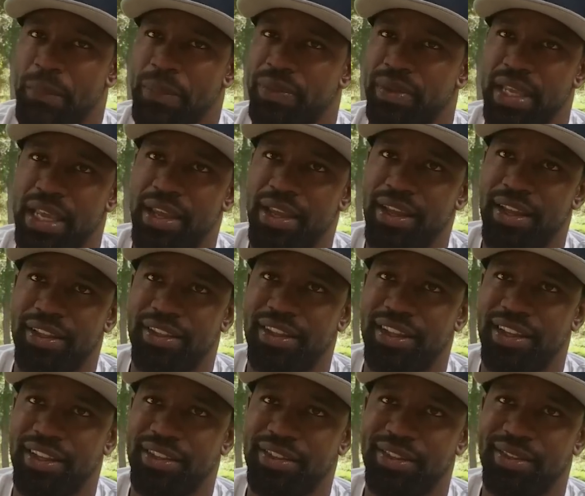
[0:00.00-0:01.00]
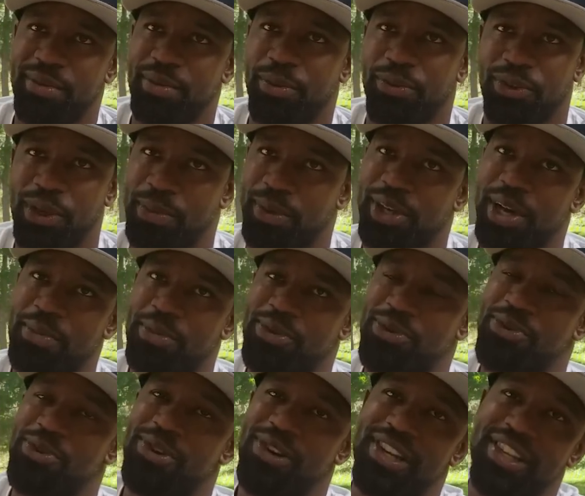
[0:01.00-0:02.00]
Yeah. I'm gonna flip a couple
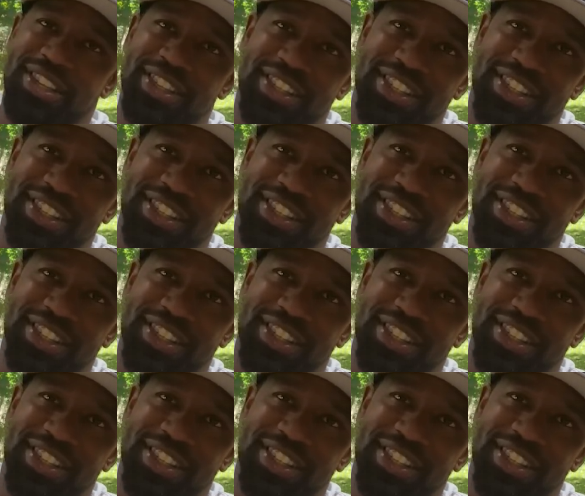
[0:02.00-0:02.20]
coins.